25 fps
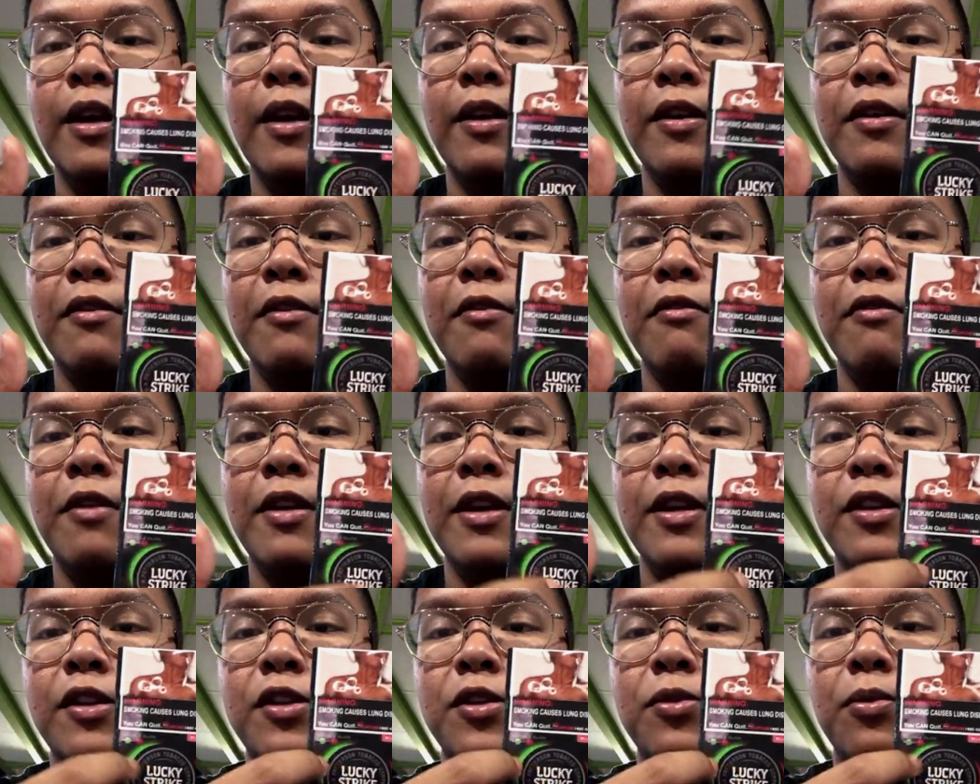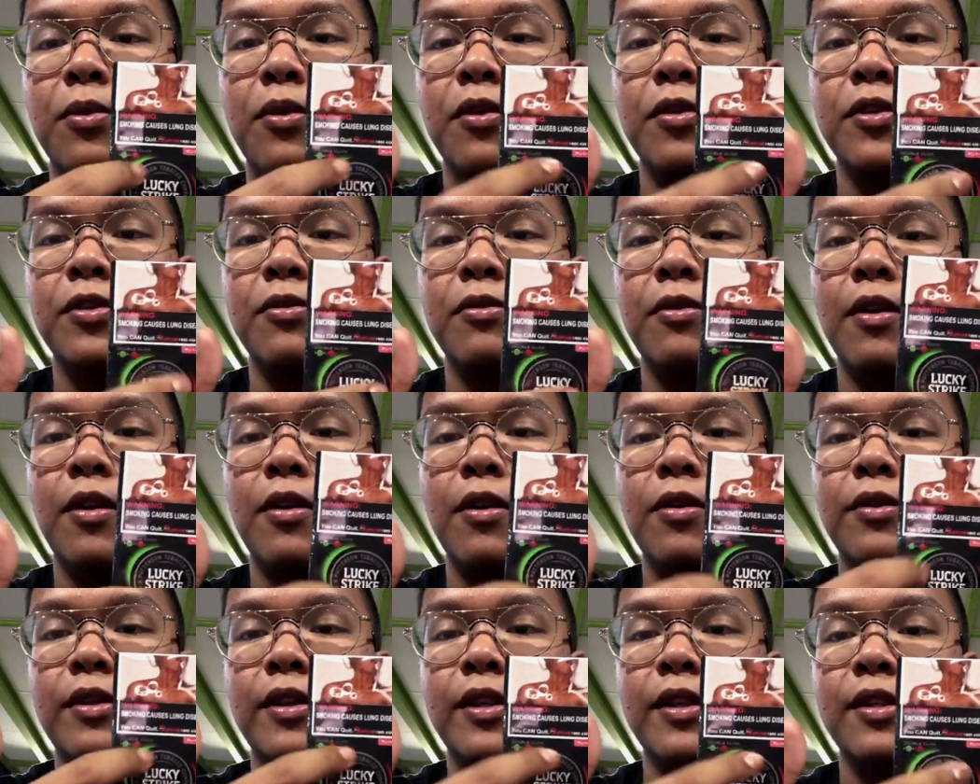and the red swirls
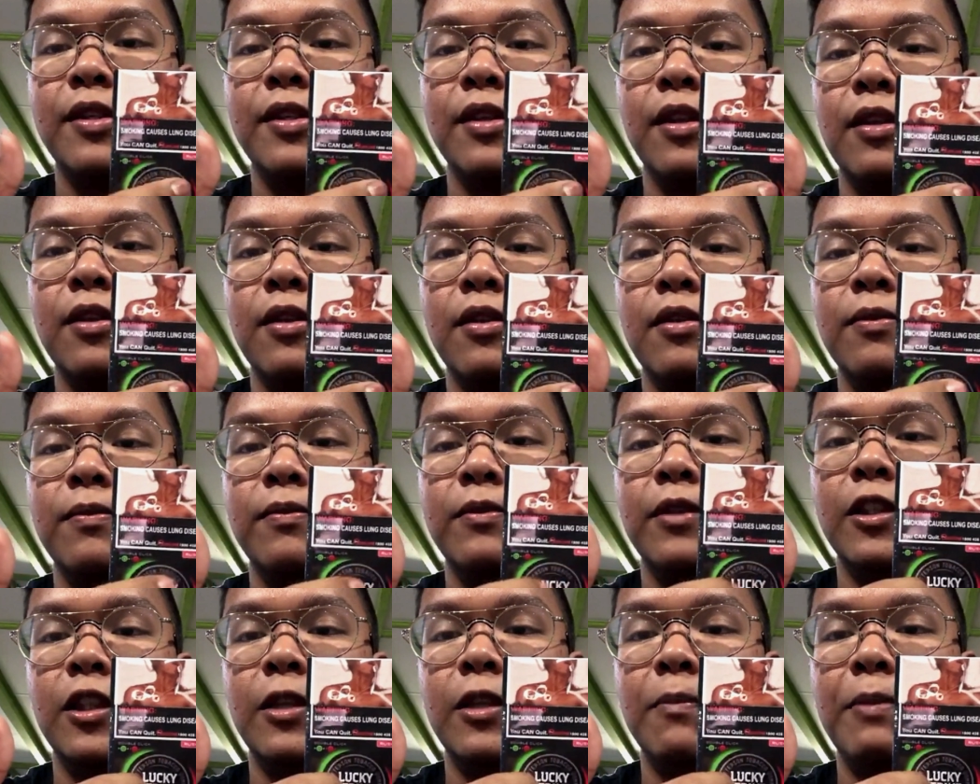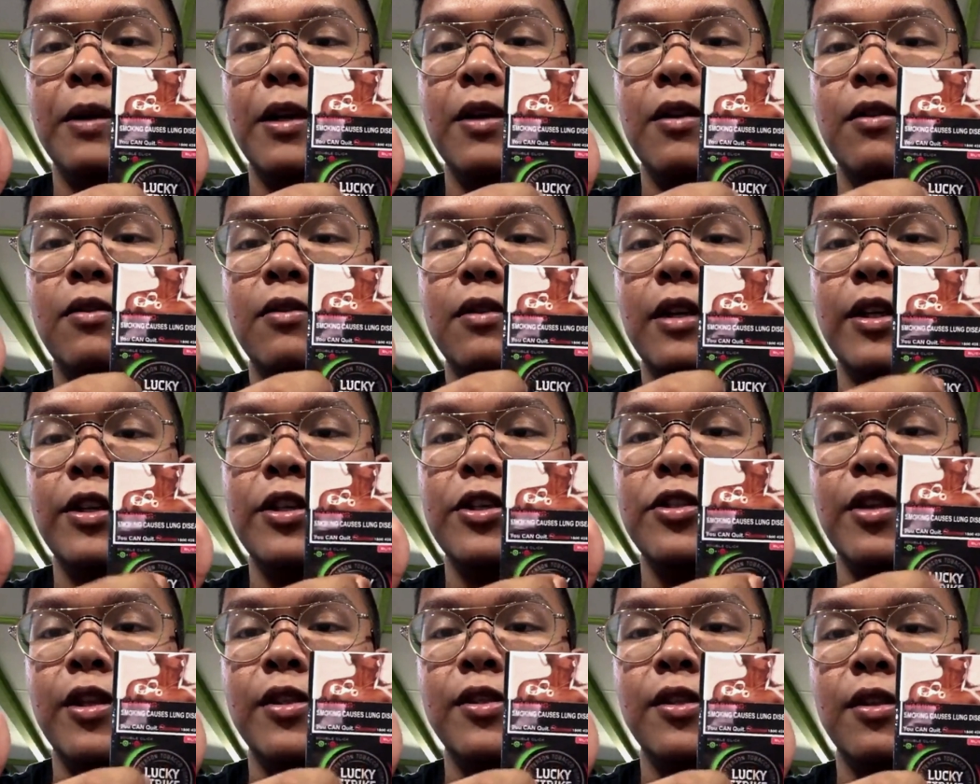around this circle, the typical Lucky
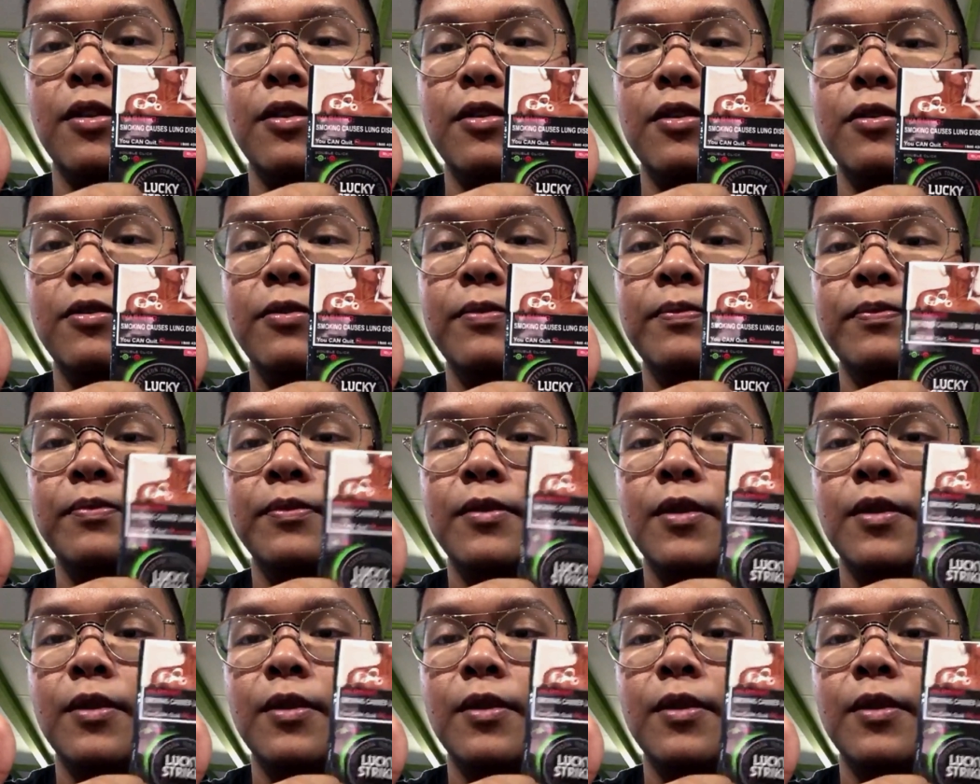Strike circle.